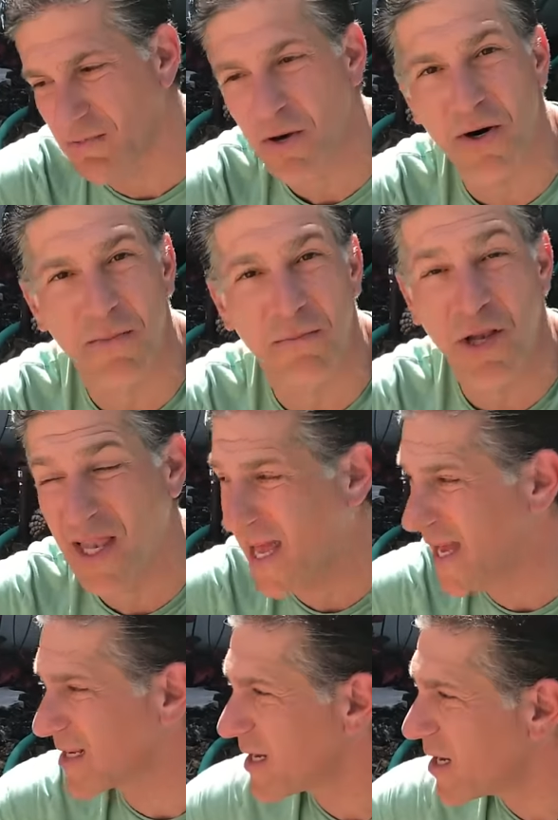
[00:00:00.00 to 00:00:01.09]
per
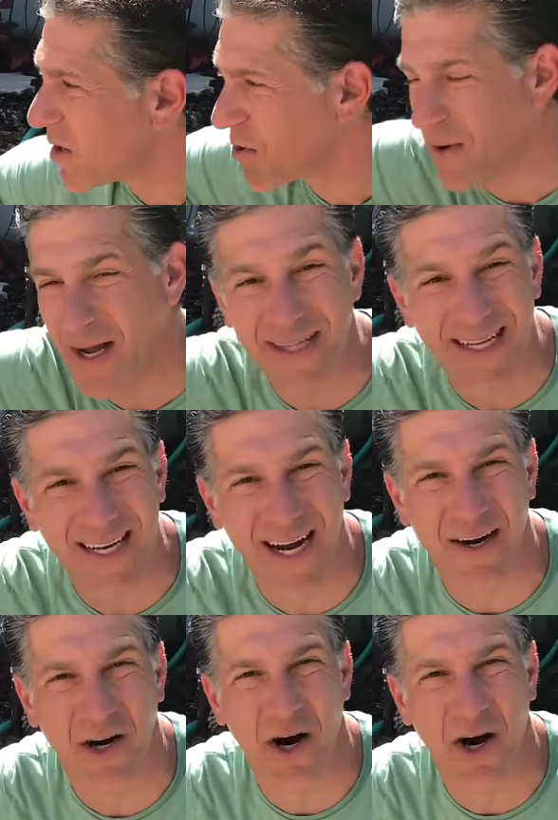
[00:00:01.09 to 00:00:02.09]
plant throughout the entire